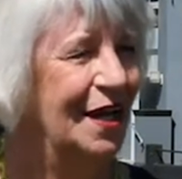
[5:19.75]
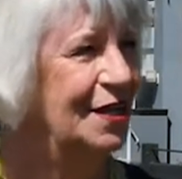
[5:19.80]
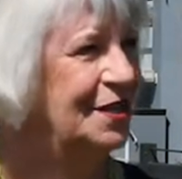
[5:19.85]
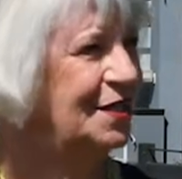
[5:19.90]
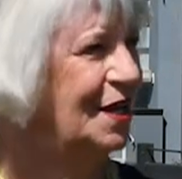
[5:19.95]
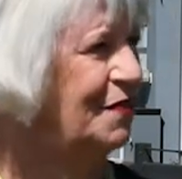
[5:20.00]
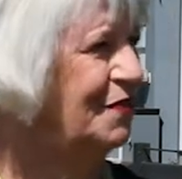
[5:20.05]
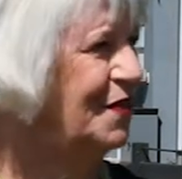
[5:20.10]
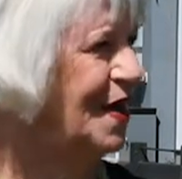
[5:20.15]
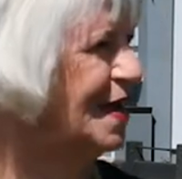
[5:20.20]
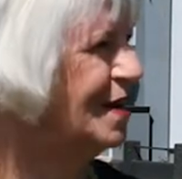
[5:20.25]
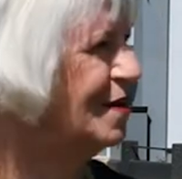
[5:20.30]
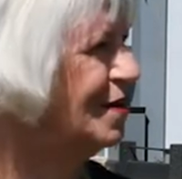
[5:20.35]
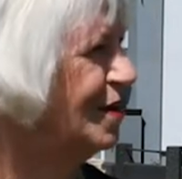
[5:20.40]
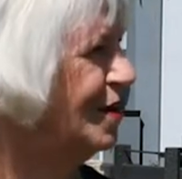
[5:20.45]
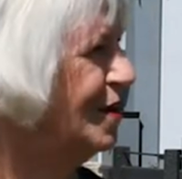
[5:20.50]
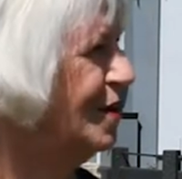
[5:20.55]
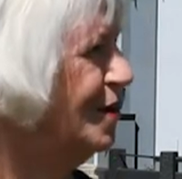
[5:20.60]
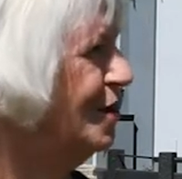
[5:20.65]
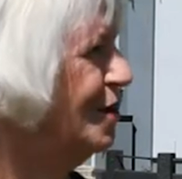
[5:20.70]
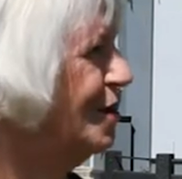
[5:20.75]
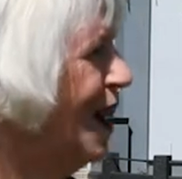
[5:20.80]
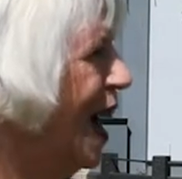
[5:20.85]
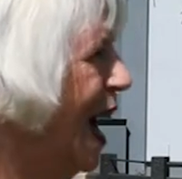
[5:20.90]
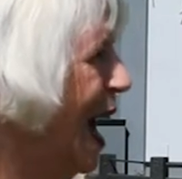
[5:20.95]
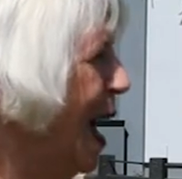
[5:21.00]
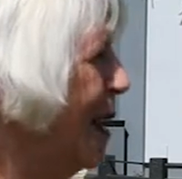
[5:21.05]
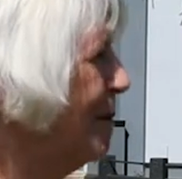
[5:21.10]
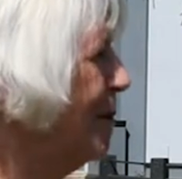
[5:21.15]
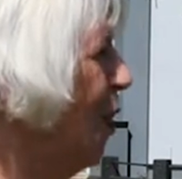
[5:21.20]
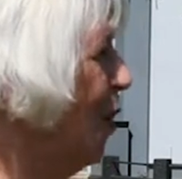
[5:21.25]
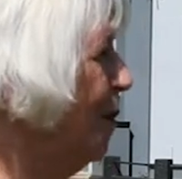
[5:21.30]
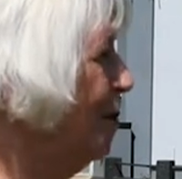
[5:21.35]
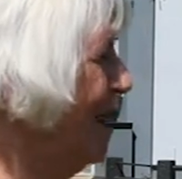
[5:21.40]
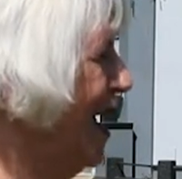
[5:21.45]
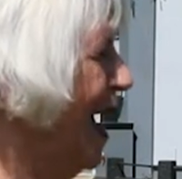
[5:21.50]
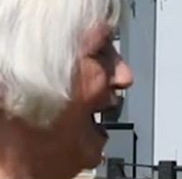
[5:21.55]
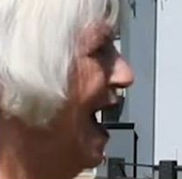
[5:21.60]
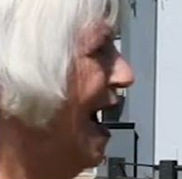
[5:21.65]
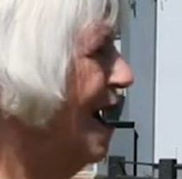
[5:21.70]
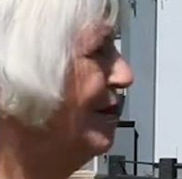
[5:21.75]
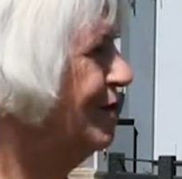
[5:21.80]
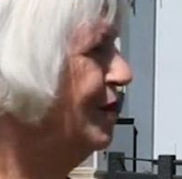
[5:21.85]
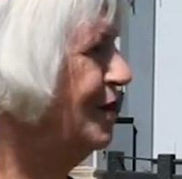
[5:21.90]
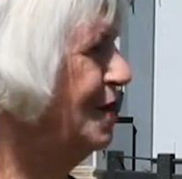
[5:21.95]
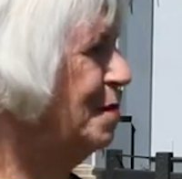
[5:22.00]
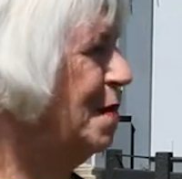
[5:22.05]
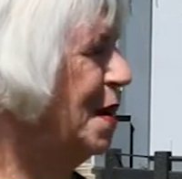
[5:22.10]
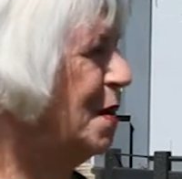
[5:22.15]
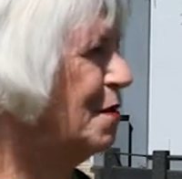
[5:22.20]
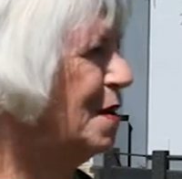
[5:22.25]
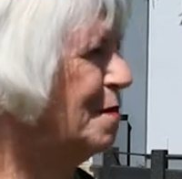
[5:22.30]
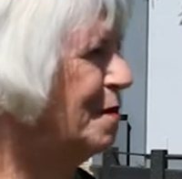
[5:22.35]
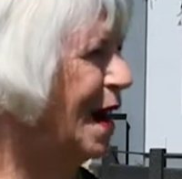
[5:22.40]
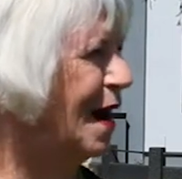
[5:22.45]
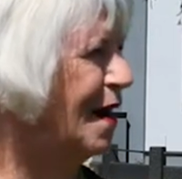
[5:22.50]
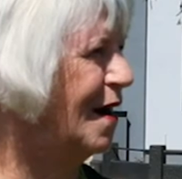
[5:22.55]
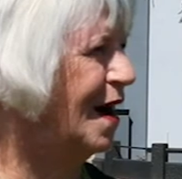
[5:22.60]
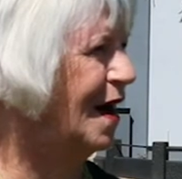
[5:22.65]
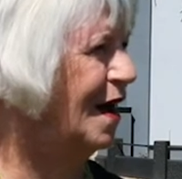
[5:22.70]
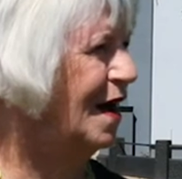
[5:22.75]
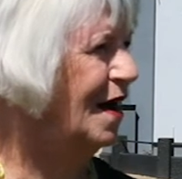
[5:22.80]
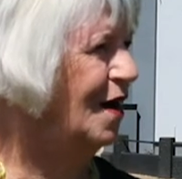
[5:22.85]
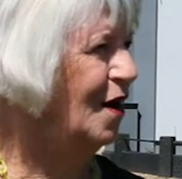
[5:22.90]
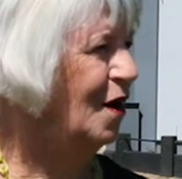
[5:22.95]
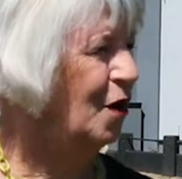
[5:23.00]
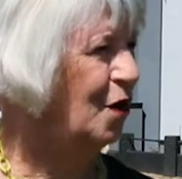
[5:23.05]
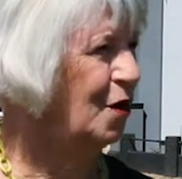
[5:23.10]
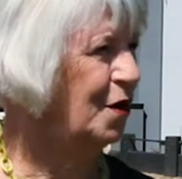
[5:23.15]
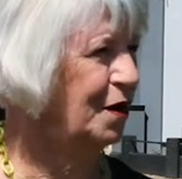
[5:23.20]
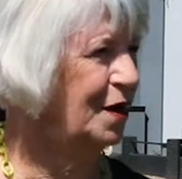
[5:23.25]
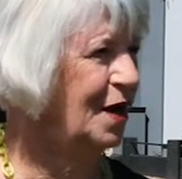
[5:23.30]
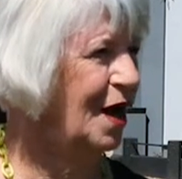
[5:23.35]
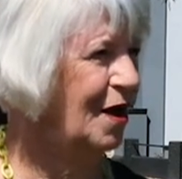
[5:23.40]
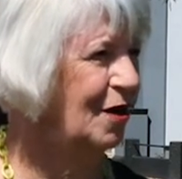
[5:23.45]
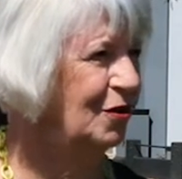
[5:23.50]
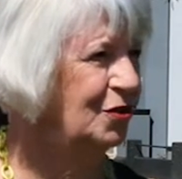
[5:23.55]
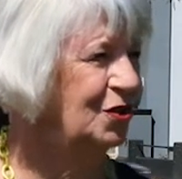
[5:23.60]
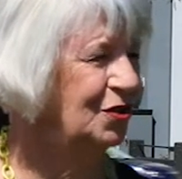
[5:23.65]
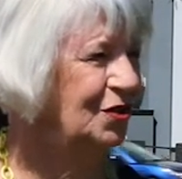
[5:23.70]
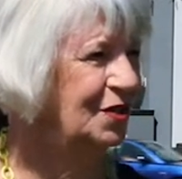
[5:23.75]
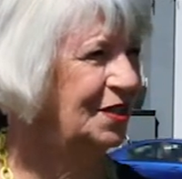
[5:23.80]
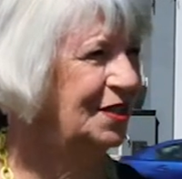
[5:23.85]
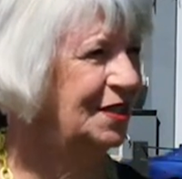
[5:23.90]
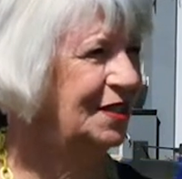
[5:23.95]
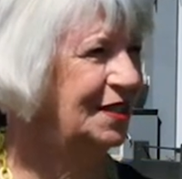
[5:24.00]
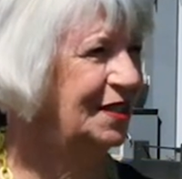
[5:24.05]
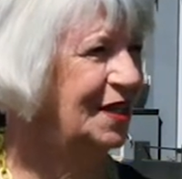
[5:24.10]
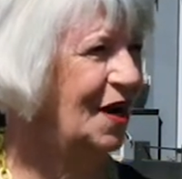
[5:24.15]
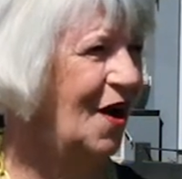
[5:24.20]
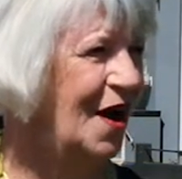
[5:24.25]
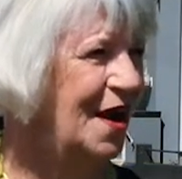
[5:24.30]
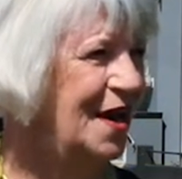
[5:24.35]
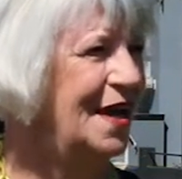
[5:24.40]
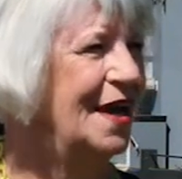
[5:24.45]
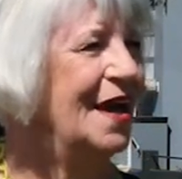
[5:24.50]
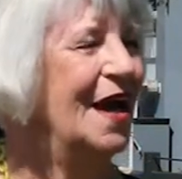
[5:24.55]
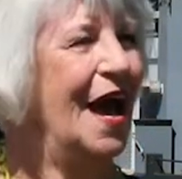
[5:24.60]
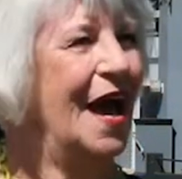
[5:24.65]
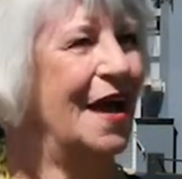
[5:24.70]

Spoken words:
So thank you on behalf of the Maryborough Horticultural Society,